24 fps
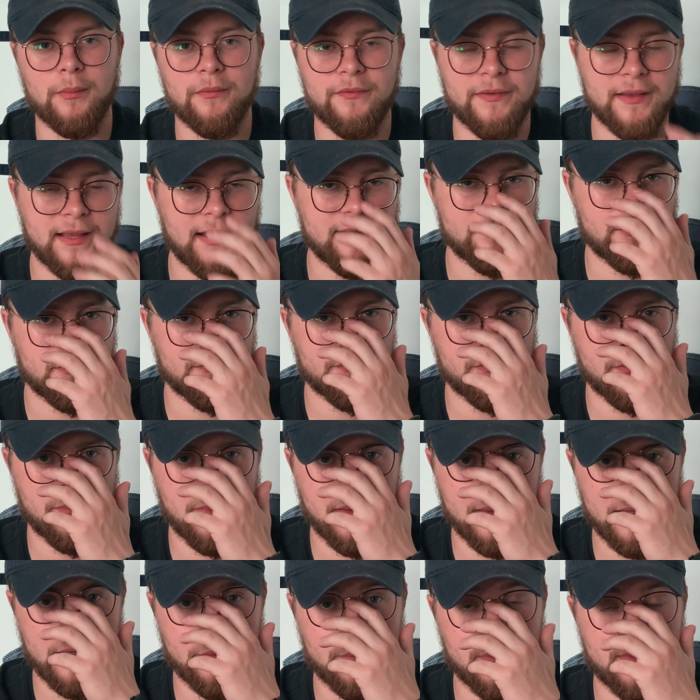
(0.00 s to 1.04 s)
If you guys aren't
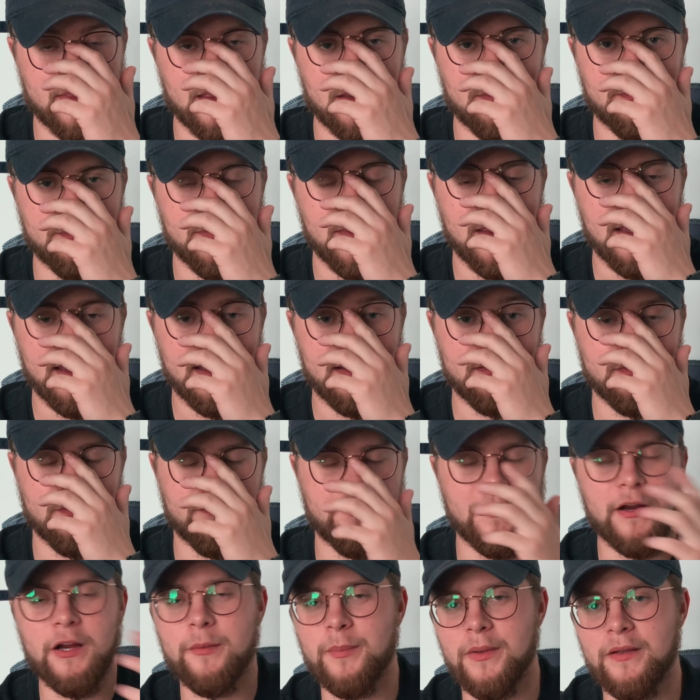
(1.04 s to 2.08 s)
familiar with him, he's a
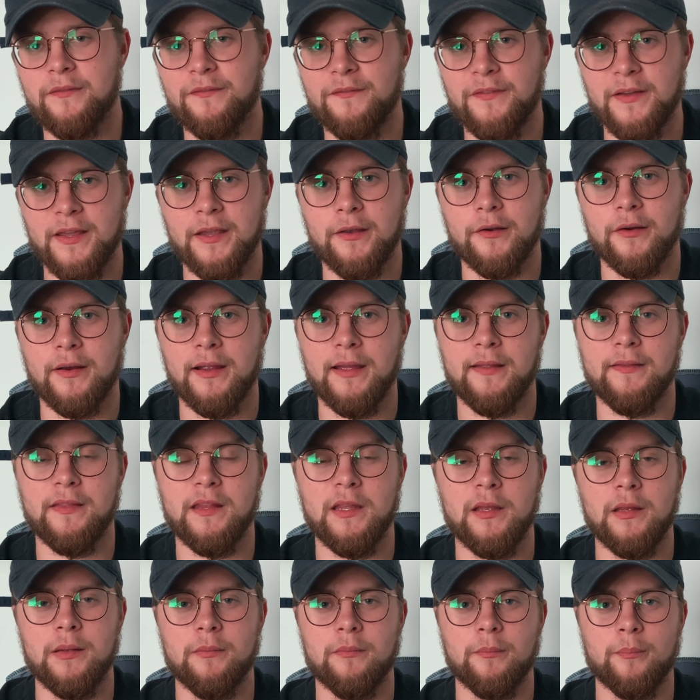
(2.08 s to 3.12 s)
very big figure in
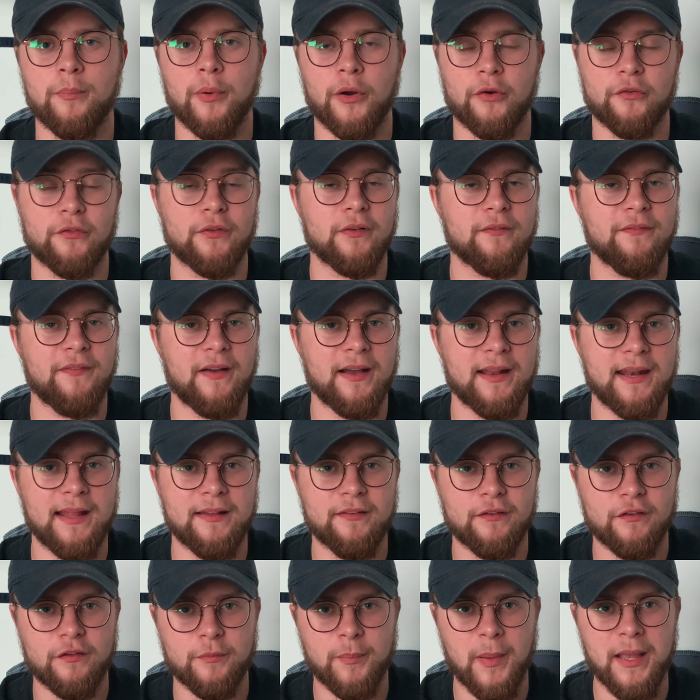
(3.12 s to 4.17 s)
the personal
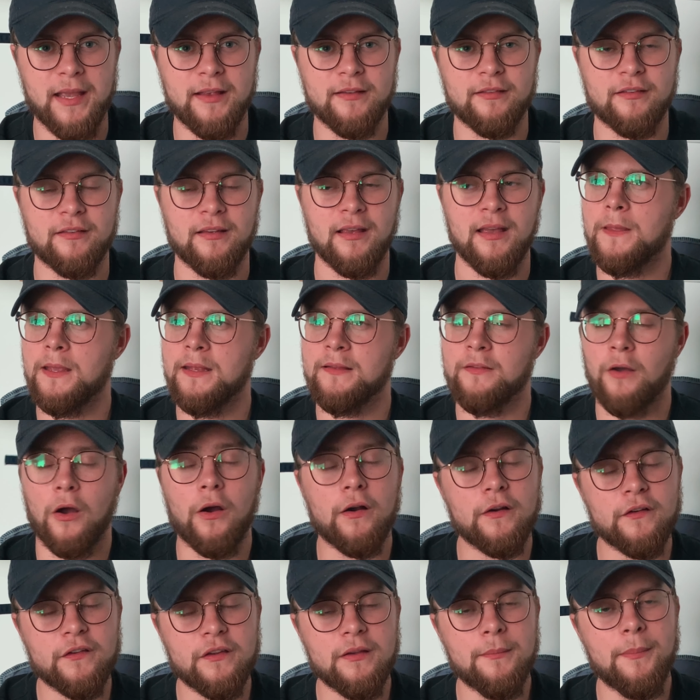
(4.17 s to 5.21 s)
finance space. He
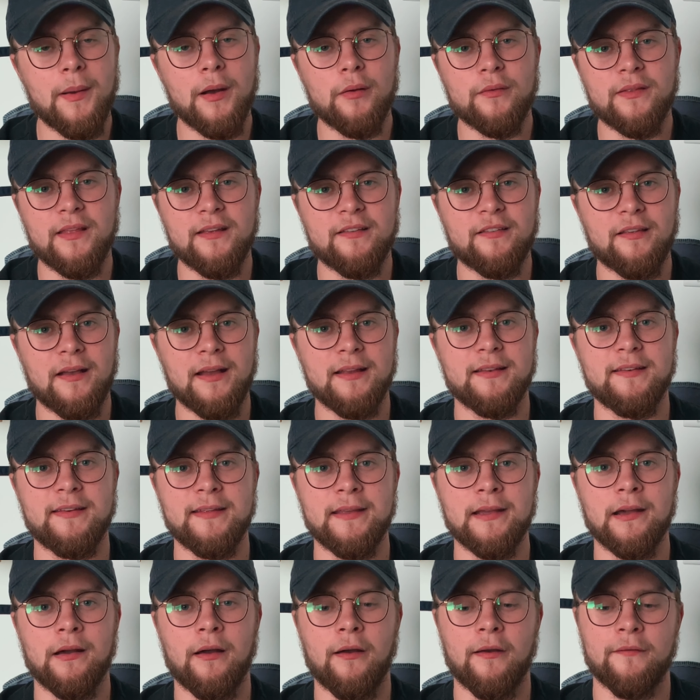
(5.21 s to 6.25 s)
talks about this
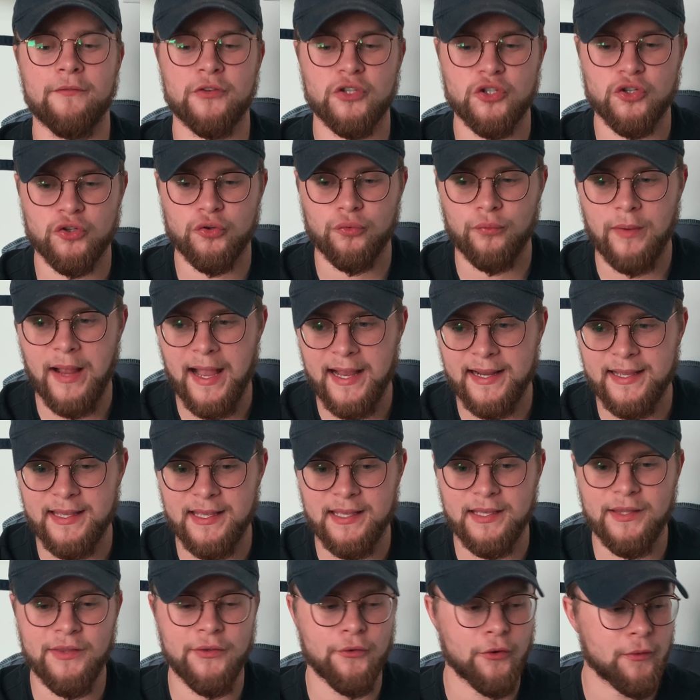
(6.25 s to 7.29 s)
idea of
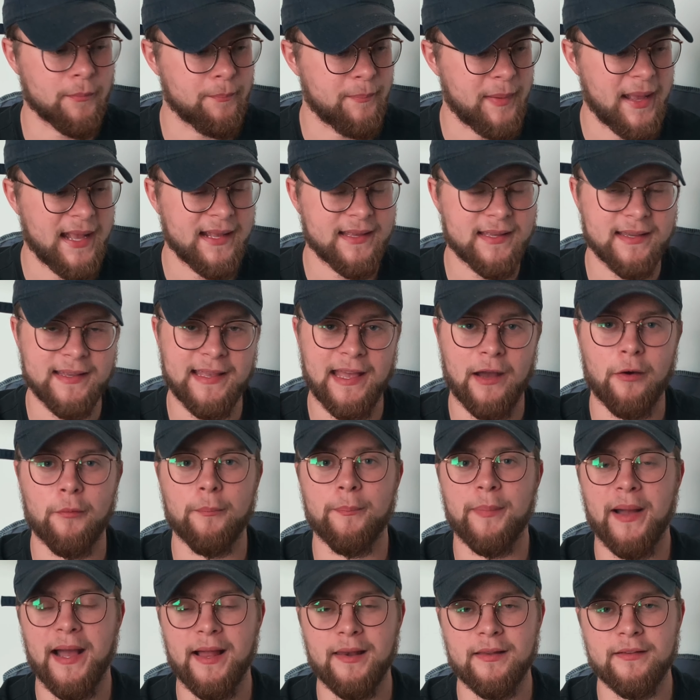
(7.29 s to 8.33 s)
tracking your bank account
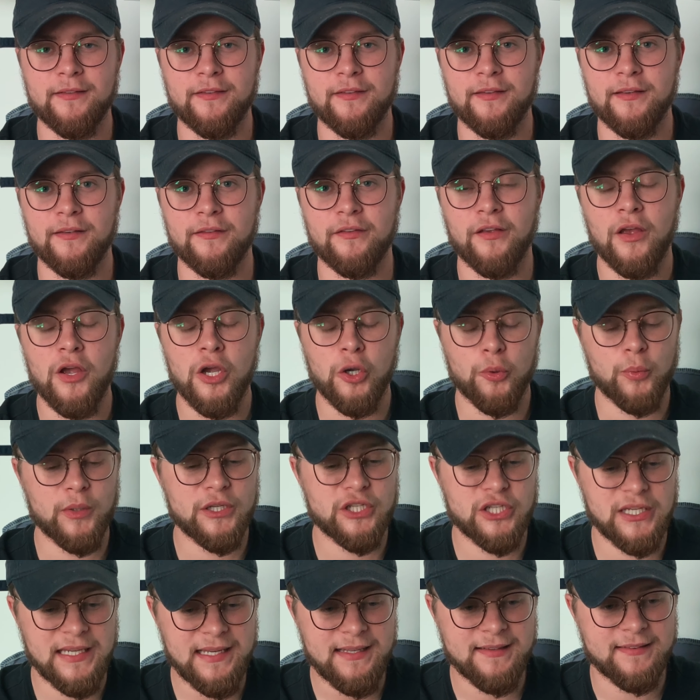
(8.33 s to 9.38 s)
balances,
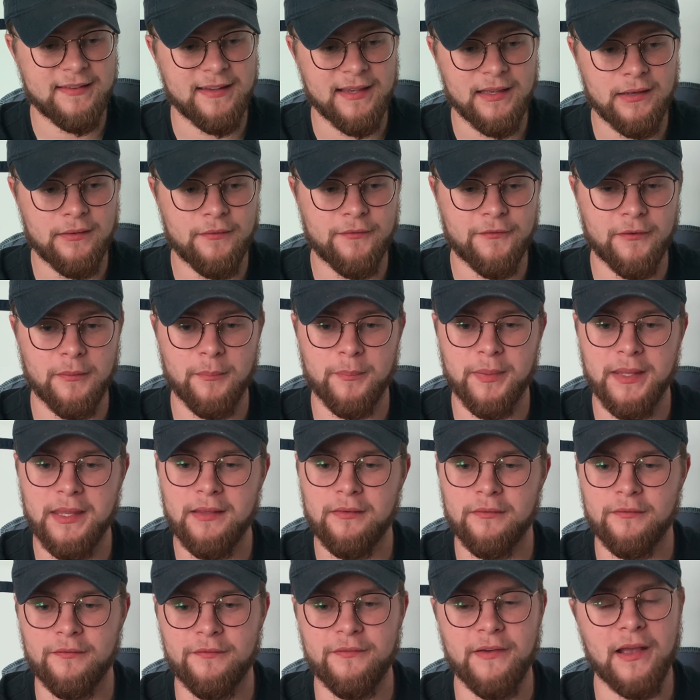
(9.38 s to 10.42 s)
which he did from
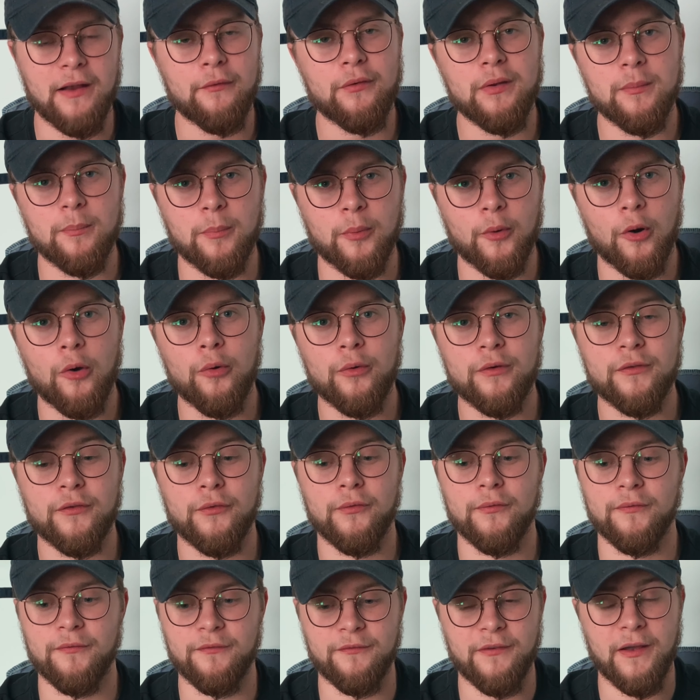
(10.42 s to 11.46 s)
being very broke to
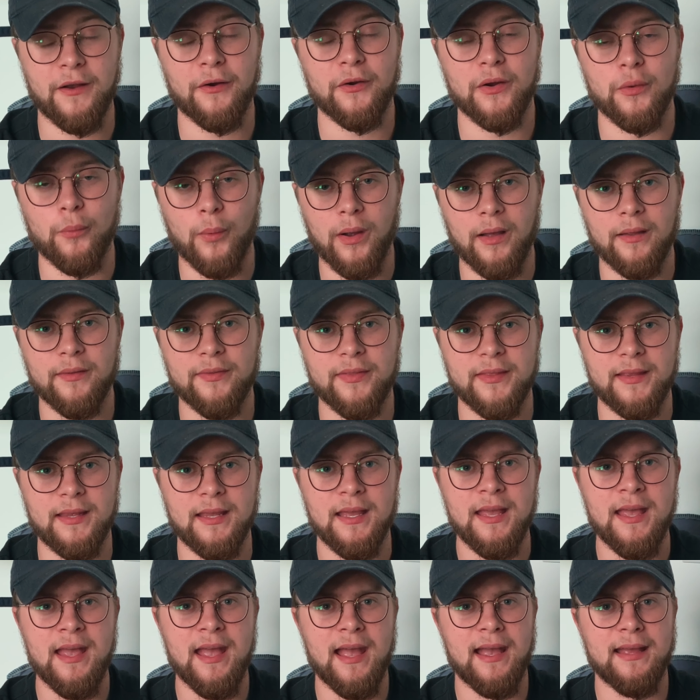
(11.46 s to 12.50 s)
very wealthy,
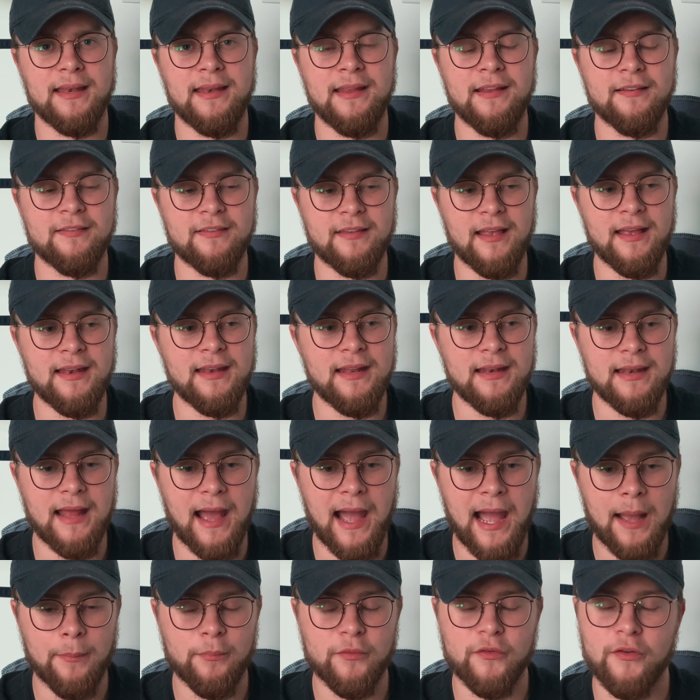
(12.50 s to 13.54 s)
and he said it
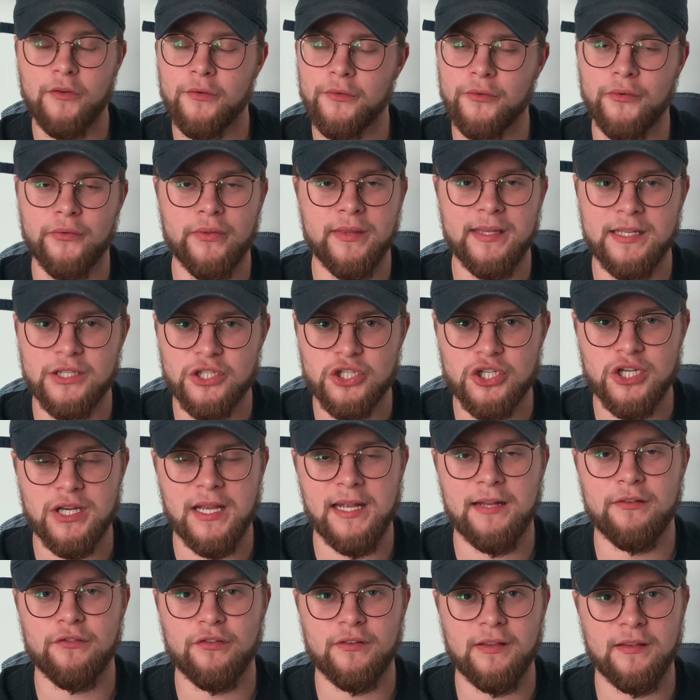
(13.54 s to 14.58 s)
absolutely
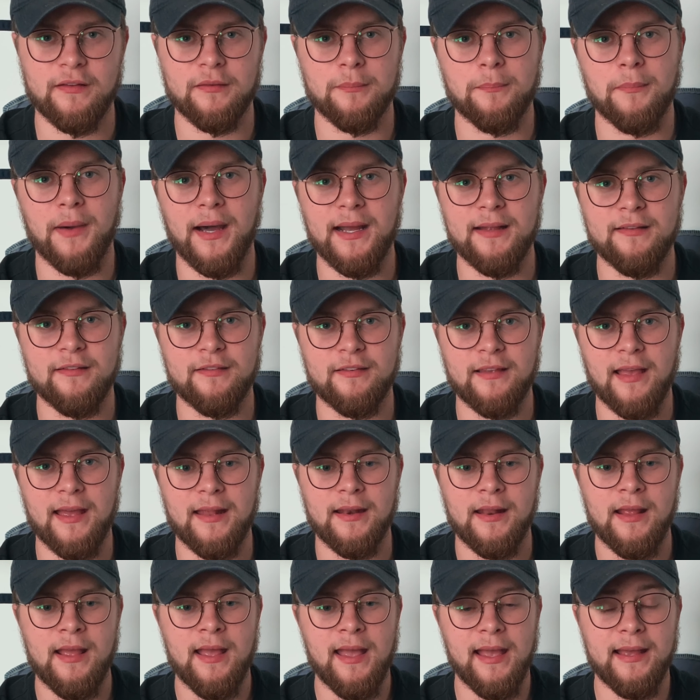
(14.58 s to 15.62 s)
changed his mindset.
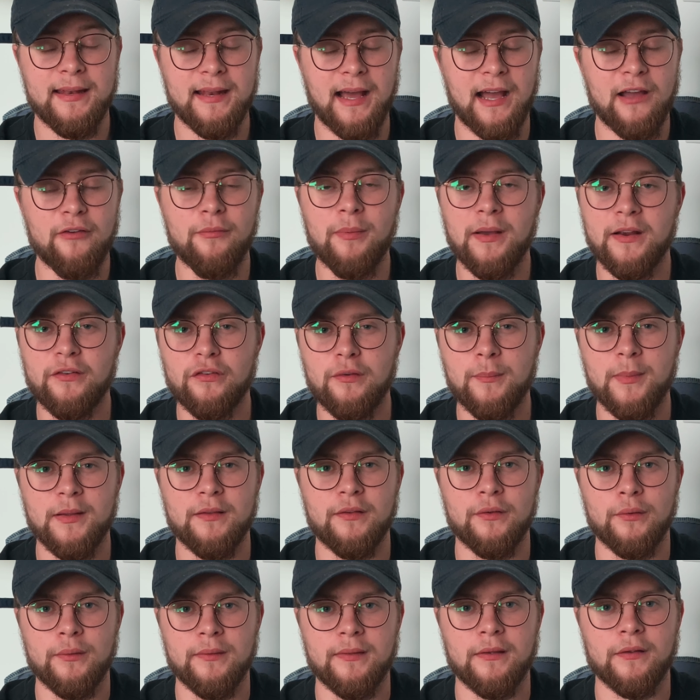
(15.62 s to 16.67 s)
And I've actually been
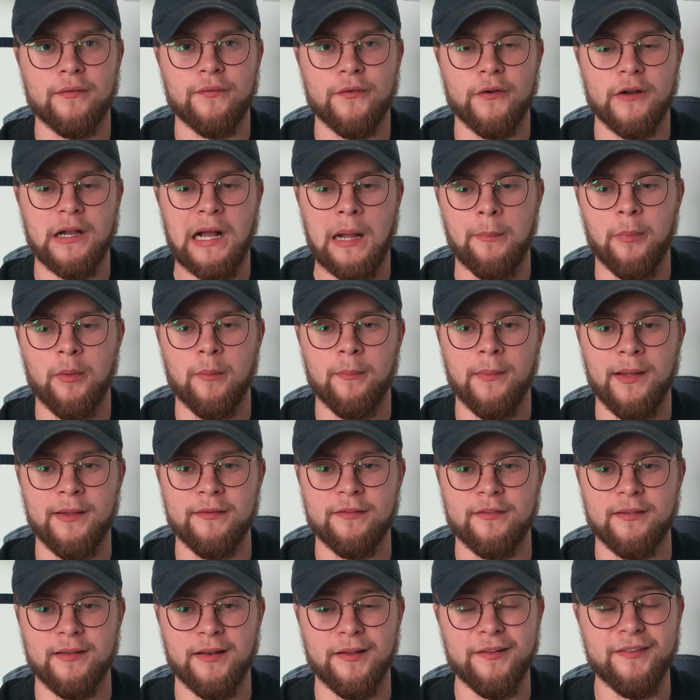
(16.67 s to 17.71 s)
doing this for a couple
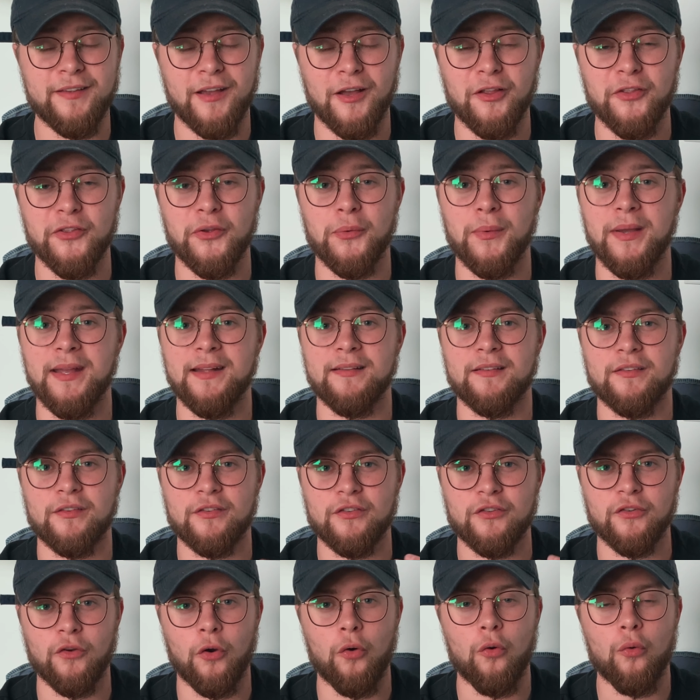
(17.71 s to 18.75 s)
months, and I'll tell you, it's
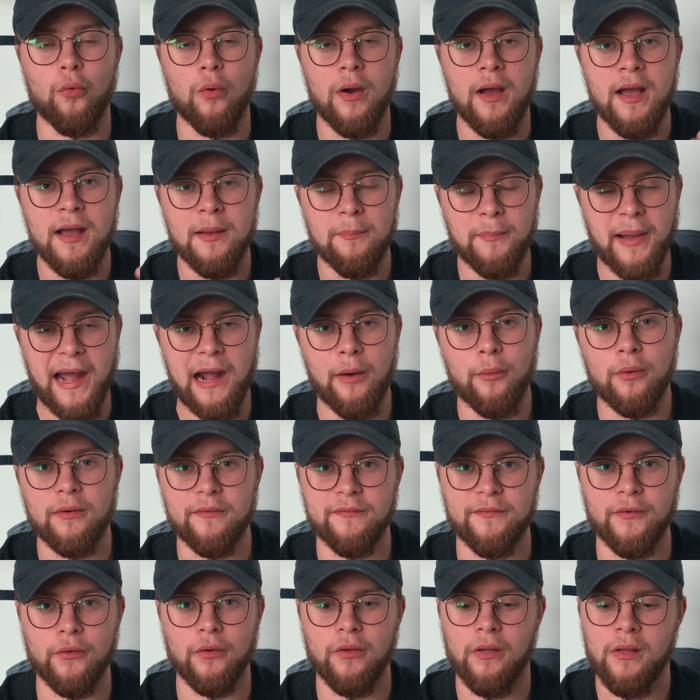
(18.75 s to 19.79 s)
so
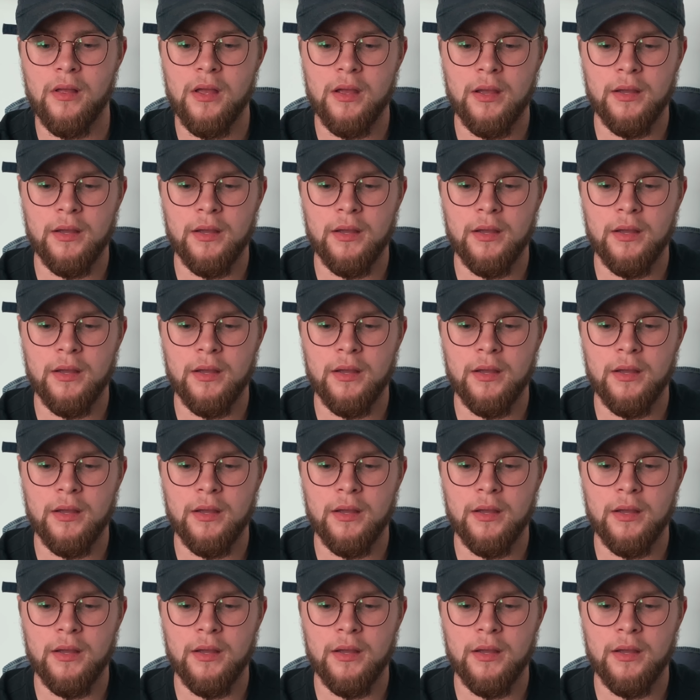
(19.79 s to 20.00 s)
powerful.